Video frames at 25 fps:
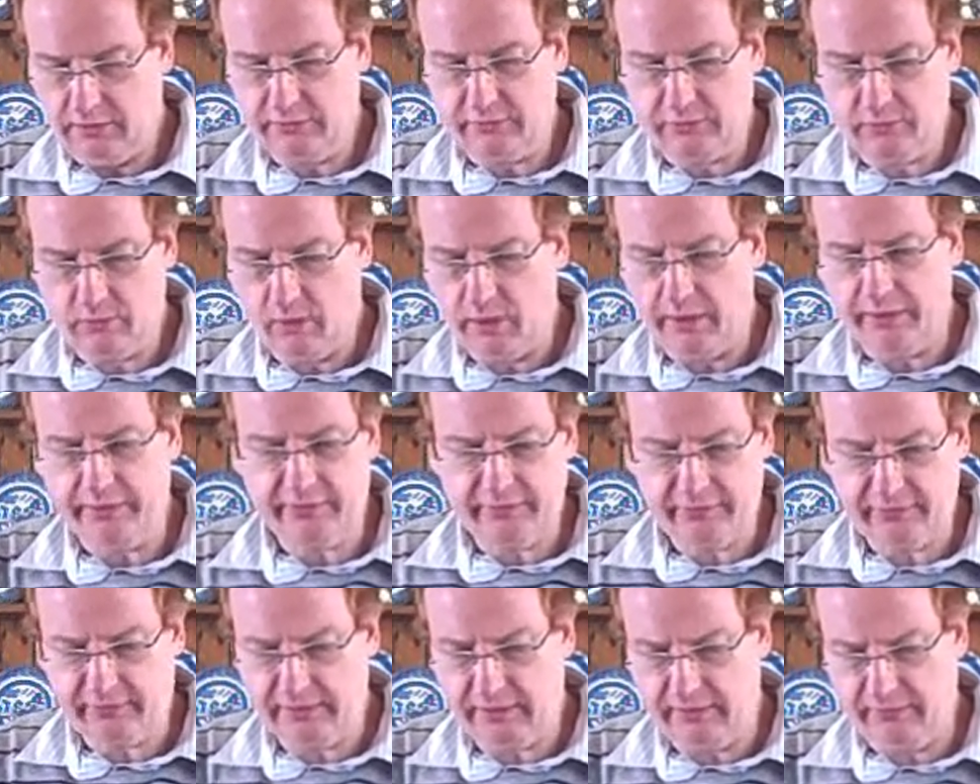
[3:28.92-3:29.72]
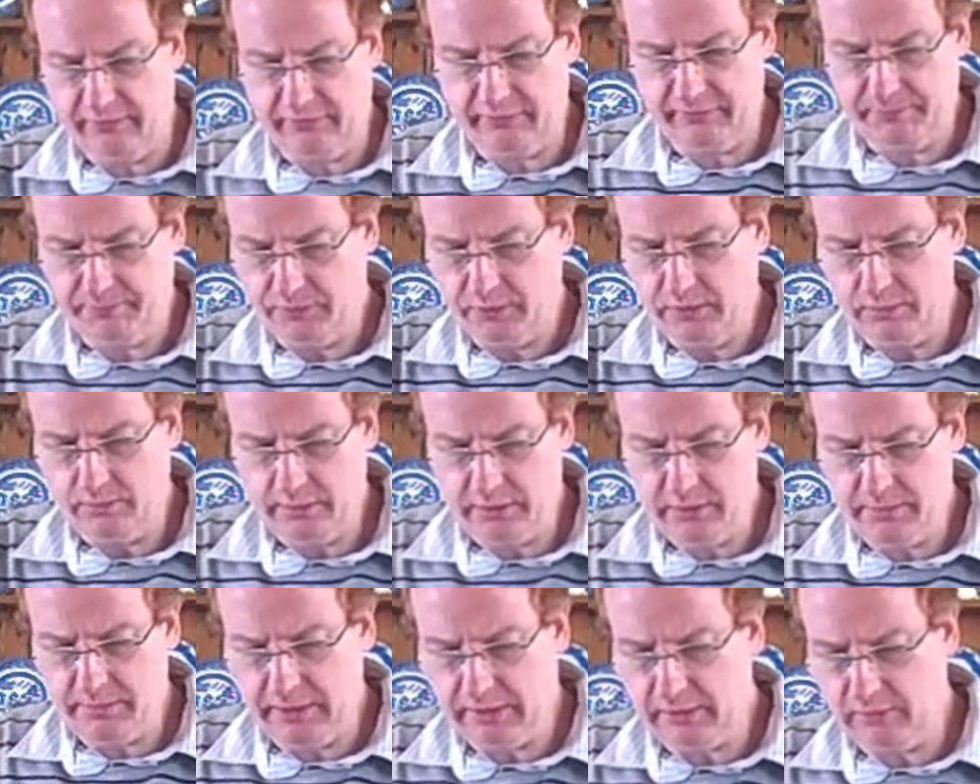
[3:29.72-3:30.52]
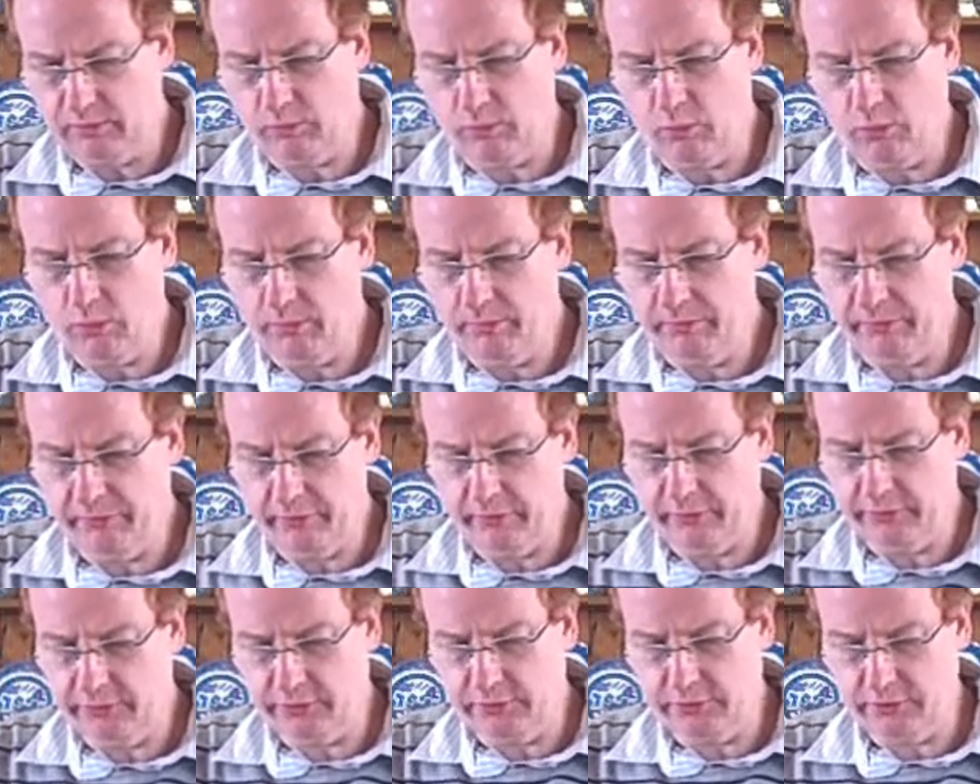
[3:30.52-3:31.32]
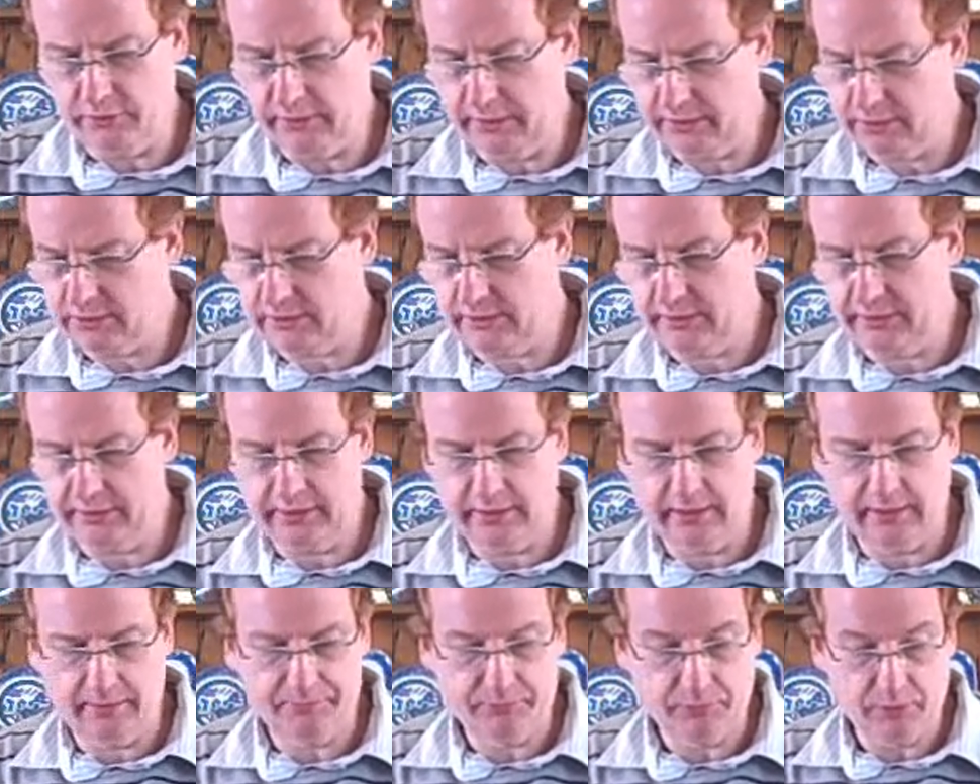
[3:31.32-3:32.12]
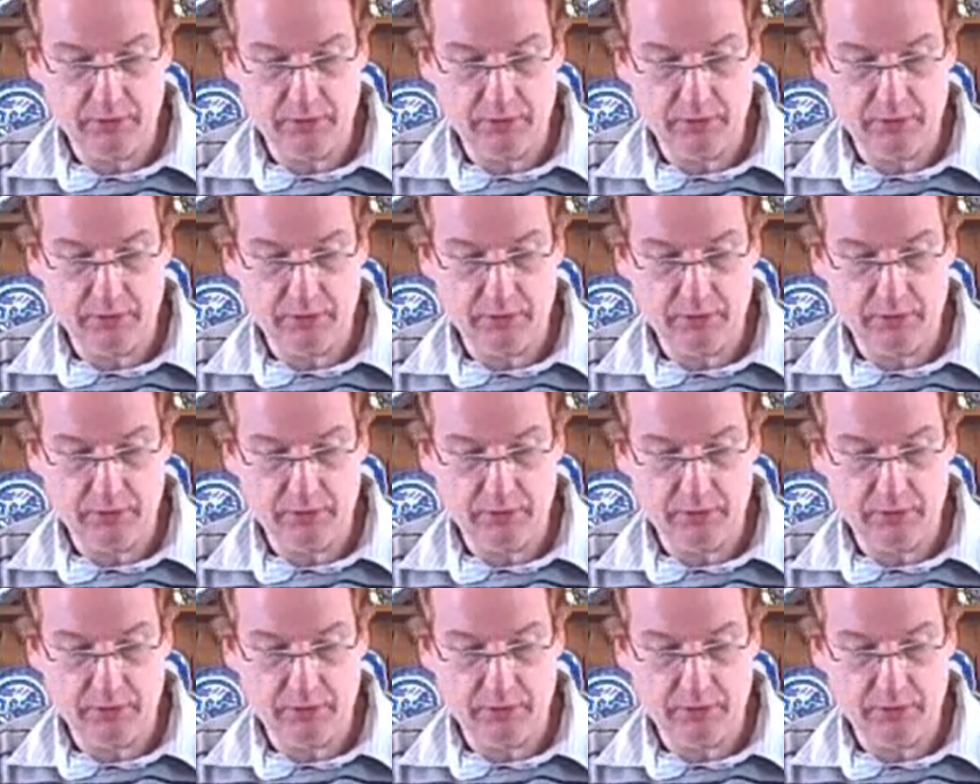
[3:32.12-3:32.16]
It's quite stiff. When you make the warm version, you actually